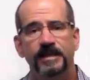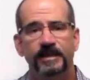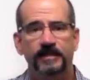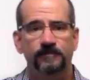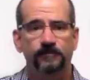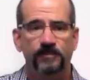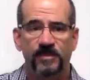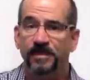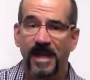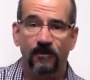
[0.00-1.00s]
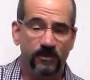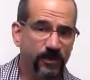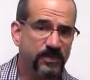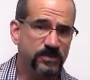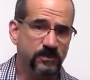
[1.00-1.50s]
Coming out with a
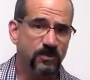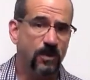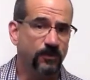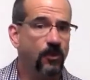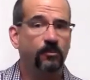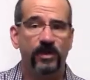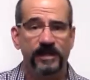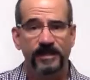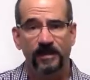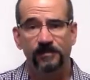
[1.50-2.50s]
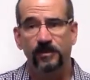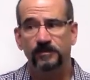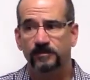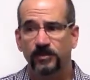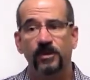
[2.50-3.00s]
book soon called Whole Brain
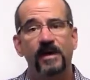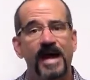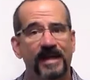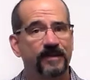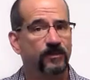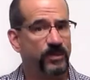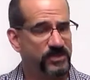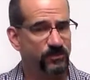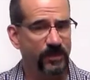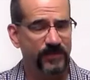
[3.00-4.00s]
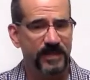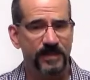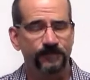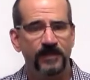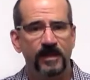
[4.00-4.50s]
Kenpo, Neuro-Hacking the Wizard
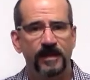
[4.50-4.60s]
Within.